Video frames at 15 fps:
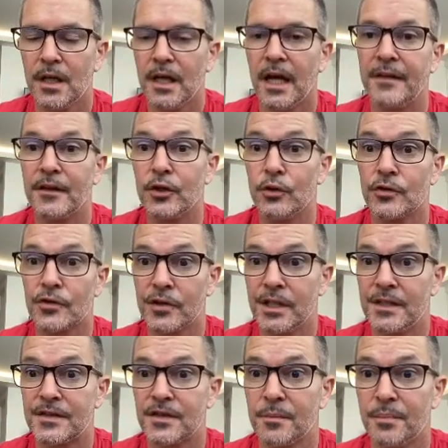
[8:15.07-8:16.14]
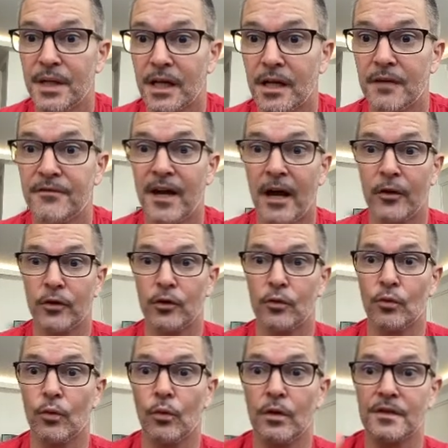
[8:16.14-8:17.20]
And the user needs to pick a
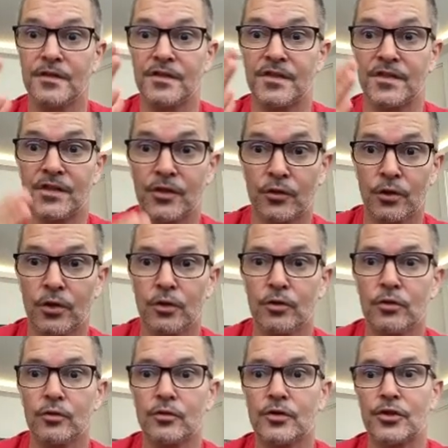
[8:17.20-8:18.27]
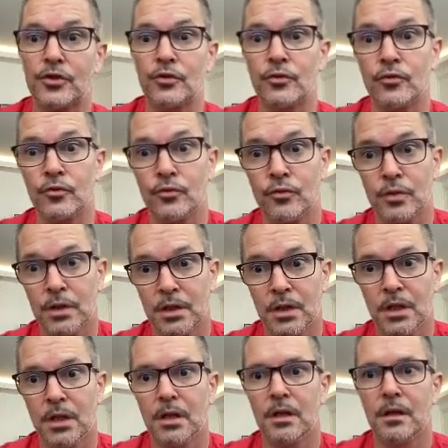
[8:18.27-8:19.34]
value 0 to
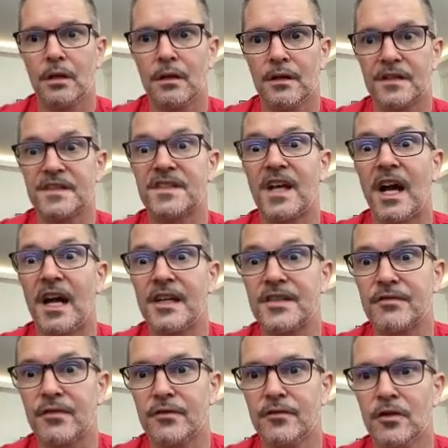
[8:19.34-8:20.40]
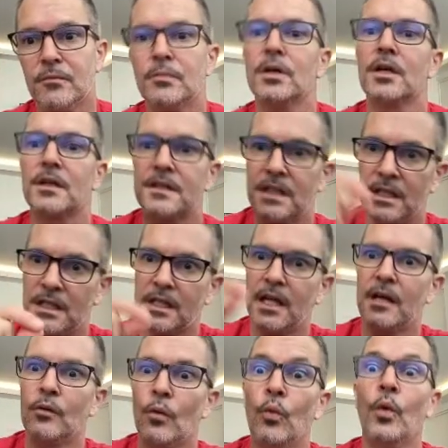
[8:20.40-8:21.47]
the size of the phonebook to
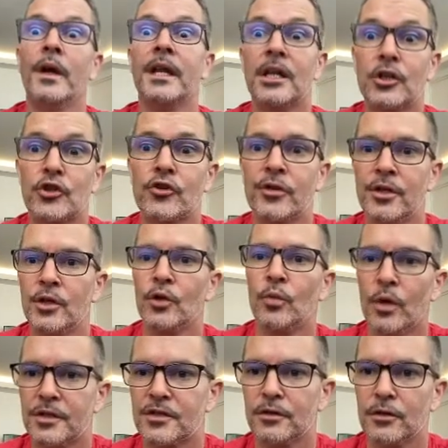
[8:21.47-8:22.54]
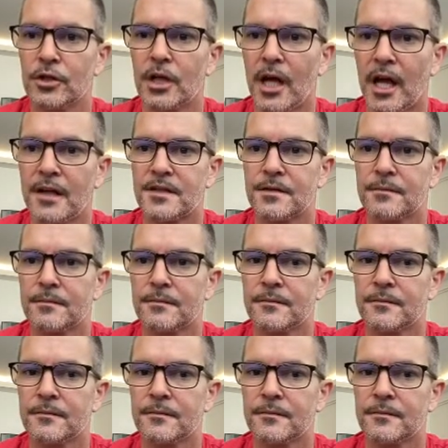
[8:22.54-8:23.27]
indicate what entry do you want to look at.